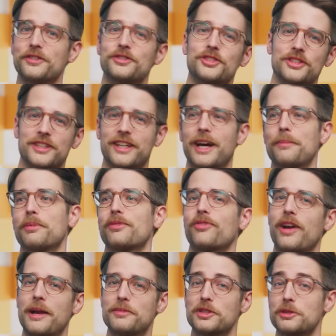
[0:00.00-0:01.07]
Just a couple
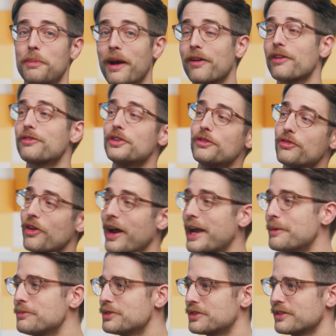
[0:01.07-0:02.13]
frames. Spare a few frames?